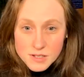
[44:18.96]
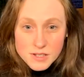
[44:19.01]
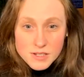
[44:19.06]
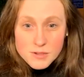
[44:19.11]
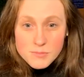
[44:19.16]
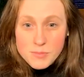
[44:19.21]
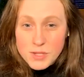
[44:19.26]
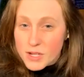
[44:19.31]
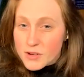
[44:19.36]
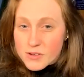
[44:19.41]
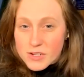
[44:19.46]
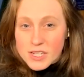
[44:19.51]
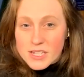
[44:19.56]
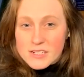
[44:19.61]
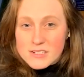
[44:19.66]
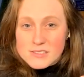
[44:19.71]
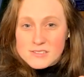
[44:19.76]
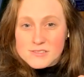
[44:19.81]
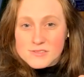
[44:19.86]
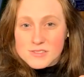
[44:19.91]
period,
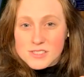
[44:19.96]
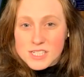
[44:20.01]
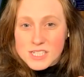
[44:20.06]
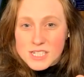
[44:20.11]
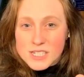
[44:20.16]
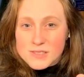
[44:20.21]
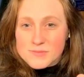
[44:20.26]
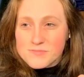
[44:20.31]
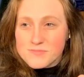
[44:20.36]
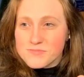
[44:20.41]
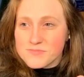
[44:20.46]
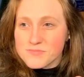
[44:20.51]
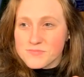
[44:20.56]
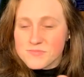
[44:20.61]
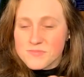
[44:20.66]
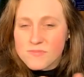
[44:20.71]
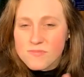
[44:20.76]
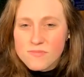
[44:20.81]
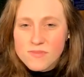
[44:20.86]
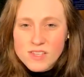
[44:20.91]
Yeah,
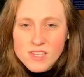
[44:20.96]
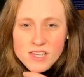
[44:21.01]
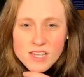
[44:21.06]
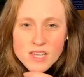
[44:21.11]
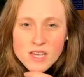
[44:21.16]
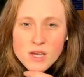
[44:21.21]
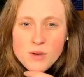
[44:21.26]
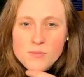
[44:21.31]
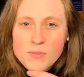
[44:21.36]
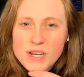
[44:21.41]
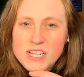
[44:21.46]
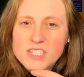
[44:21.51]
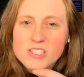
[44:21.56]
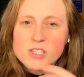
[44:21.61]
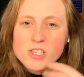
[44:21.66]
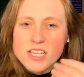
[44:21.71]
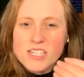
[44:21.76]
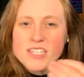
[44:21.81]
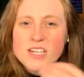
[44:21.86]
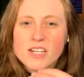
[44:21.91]
but
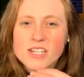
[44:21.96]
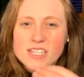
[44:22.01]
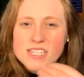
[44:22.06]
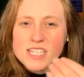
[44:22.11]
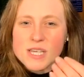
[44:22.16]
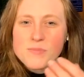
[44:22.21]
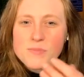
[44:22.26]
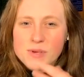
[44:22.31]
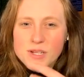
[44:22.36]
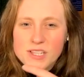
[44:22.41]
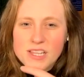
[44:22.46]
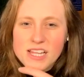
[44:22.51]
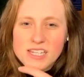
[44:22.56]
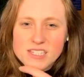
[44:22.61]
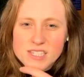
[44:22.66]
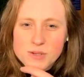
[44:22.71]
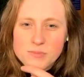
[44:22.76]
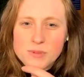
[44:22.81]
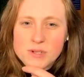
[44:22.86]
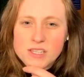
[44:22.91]
it's on a
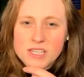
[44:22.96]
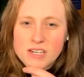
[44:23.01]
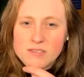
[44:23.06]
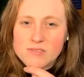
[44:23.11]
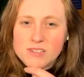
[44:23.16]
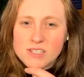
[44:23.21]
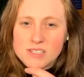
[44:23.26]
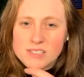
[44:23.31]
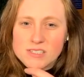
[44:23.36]
deeper level.